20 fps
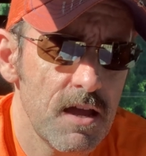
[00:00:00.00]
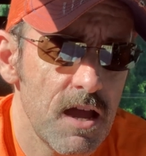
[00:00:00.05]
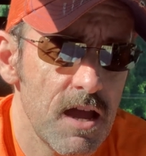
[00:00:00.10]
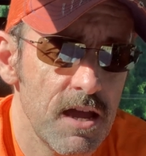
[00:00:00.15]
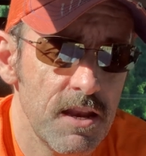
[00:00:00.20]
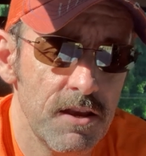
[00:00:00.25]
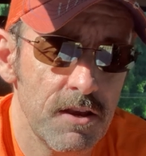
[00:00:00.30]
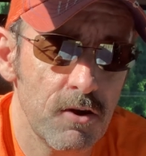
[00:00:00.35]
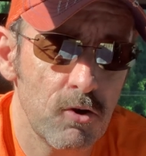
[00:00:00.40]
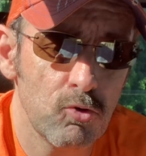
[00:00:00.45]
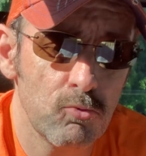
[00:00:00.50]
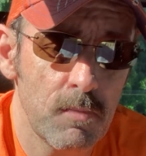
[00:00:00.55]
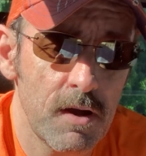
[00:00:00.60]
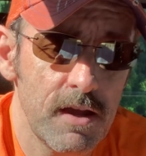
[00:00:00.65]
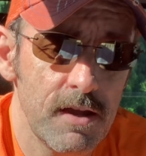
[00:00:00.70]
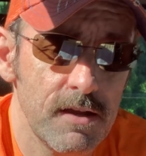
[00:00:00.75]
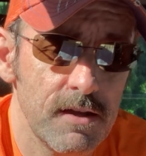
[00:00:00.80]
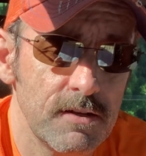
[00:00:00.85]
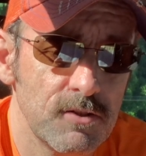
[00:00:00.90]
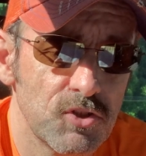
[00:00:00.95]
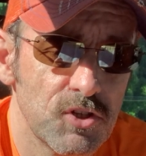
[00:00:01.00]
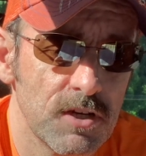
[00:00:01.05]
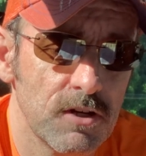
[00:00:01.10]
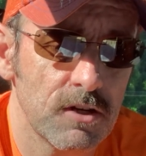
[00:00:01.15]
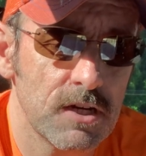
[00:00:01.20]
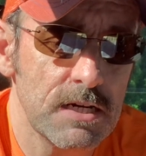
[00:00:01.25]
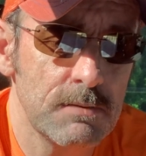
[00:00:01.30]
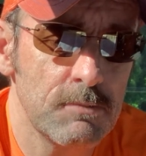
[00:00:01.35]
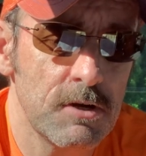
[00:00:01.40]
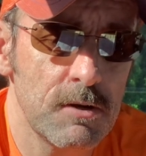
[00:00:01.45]
And no man shall
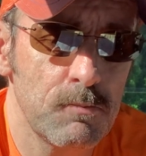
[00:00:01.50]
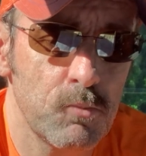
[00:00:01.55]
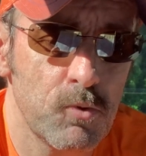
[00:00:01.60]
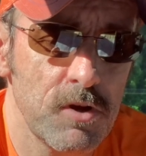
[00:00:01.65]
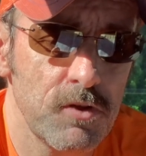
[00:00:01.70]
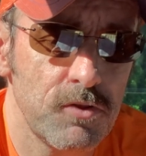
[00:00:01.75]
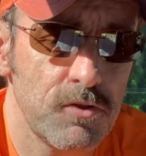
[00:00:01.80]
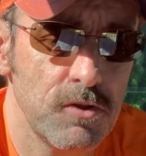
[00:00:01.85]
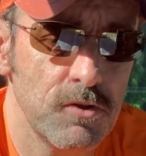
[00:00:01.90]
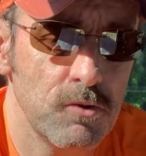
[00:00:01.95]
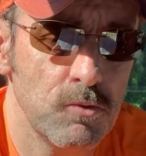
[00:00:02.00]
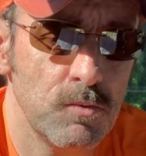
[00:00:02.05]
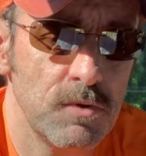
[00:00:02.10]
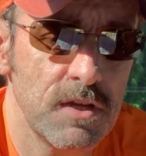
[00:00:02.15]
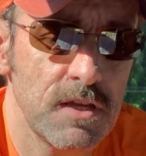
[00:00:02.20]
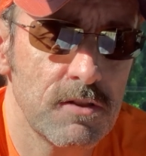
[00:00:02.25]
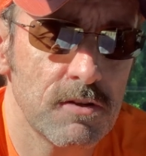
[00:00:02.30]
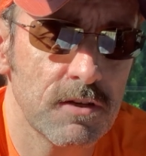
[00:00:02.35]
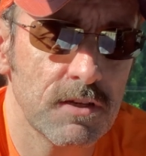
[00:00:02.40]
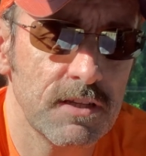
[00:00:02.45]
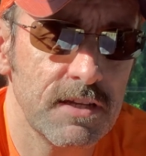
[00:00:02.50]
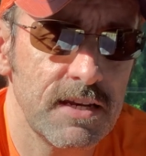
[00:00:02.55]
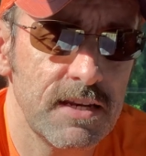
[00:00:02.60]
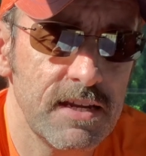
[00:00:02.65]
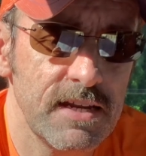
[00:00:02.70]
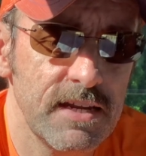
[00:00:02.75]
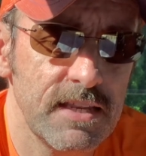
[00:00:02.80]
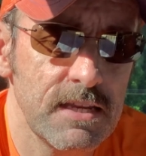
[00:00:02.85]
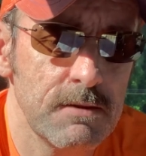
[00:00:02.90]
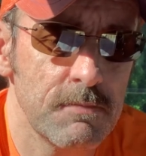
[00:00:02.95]
come up with you, neither let
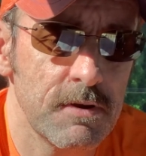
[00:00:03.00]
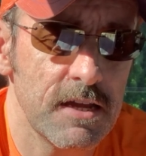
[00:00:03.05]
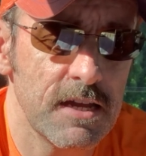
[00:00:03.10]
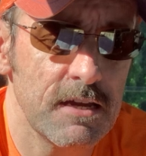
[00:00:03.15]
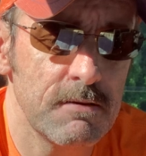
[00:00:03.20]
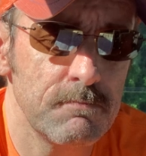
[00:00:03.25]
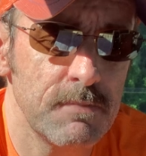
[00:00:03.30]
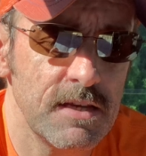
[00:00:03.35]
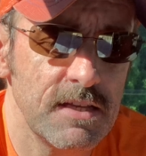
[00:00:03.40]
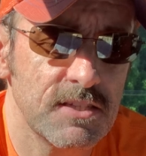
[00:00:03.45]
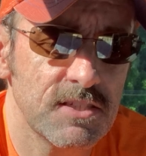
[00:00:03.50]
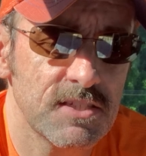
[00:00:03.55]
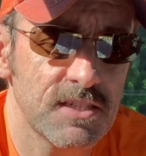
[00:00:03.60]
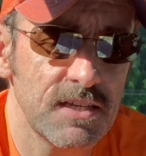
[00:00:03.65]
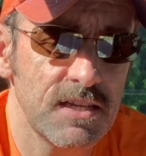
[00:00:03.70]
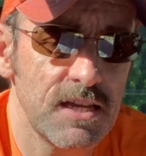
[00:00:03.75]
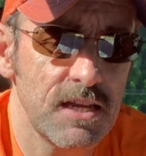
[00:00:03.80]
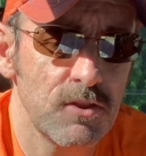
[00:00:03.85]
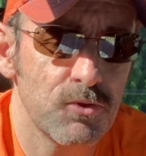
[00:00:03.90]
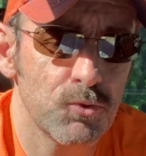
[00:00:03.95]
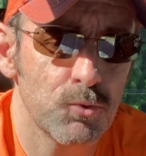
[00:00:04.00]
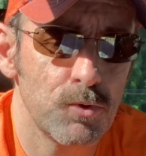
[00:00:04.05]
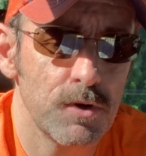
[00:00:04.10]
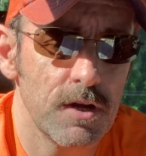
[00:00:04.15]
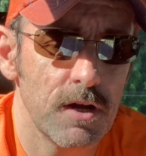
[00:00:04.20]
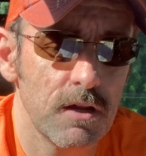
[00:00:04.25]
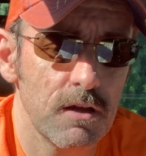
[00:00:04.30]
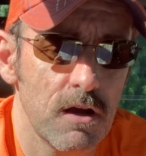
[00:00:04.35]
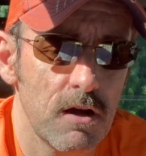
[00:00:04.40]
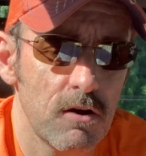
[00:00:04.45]
any man be seen
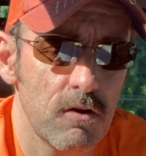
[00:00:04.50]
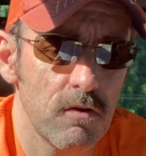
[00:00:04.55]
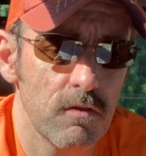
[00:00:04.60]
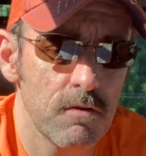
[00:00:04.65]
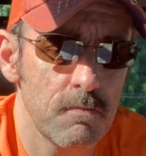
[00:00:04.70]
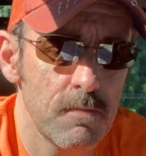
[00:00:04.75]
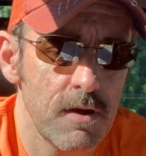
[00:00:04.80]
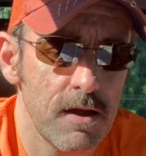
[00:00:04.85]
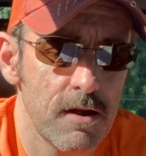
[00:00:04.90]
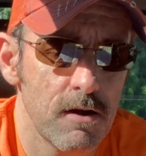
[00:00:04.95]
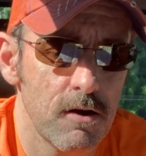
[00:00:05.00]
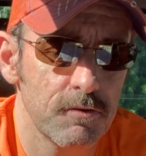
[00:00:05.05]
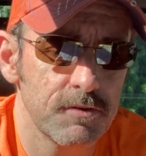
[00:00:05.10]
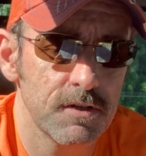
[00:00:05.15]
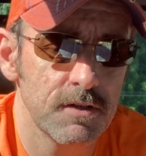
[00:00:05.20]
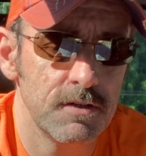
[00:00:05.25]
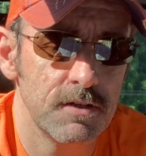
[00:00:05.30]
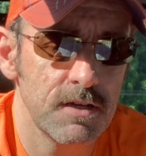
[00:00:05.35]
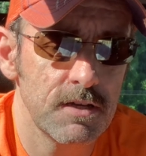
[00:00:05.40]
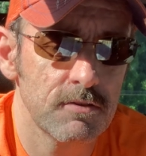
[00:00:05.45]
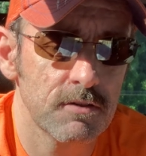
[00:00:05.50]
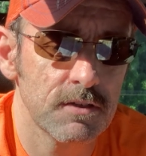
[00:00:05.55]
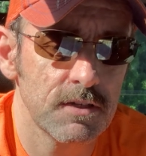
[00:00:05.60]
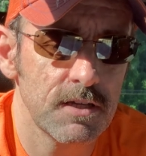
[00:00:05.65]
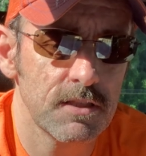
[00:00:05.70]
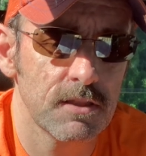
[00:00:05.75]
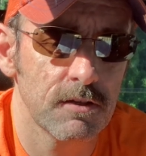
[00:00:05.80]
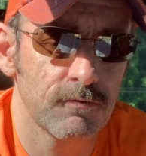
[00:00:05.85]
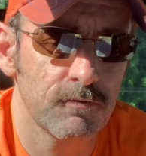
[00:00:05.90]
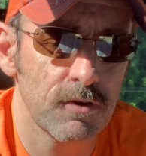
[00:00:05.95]
throughout all the mount, neither
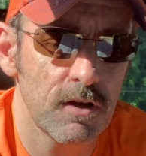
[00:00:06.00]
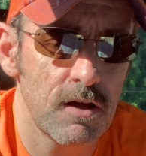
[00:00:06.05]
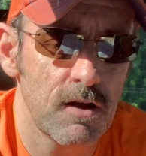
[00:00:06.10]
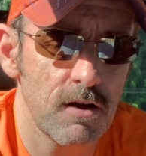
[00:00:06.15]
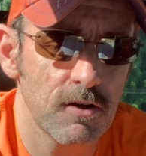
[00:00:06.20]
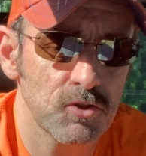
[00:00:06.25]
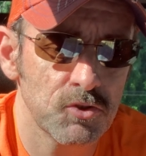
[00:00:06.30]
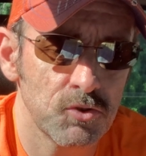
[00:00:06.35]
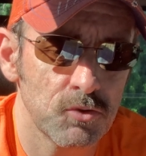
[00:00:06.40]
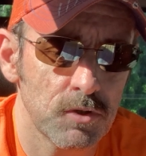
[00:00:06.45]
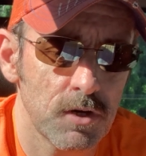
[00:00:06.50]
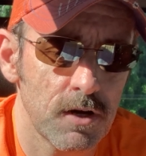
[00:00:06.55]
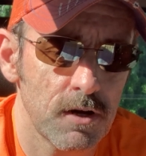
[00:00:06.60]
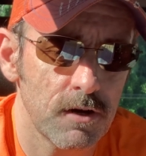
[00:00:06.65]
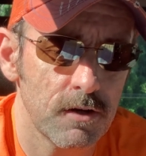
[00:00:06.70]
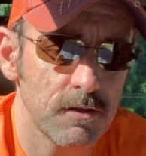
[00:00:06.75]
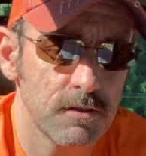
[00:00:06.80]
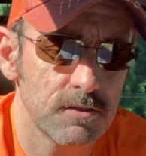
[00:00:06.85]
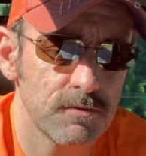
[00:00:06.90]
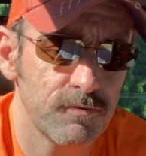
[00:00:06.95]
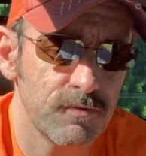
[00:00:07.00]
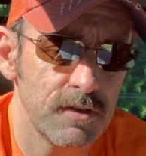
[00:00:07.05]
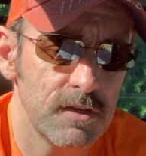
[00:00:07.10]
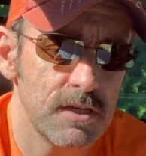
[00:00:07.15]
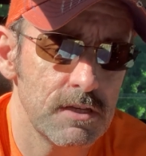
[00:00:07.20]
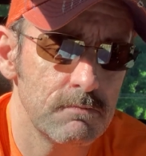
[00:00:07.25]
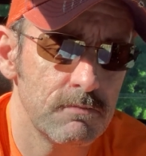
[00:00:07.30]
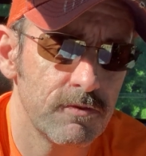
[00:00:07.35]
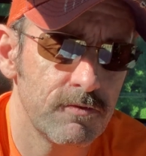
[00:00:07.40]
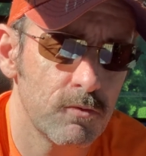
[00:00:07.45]
let the flocks nor herds
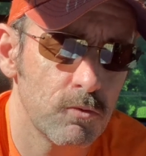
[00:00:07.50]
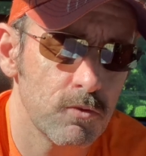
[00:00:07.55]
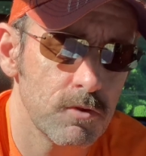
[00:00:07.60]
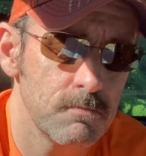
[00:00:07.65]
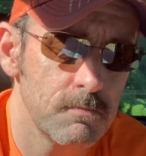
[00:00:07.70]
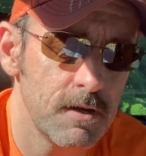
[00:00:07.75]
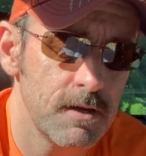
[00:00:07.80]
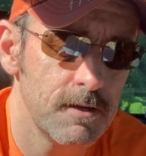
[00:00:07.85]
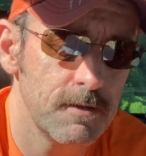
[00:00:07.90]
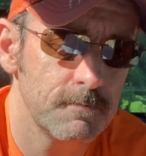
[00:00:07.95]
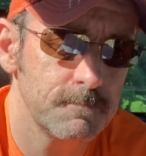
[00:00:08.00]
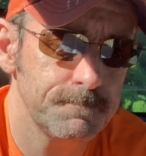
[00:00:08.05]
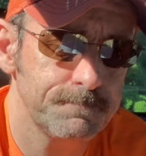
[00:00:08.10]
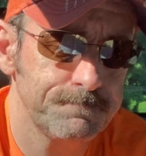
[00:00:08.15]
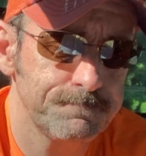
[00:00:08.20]
feed before the mount.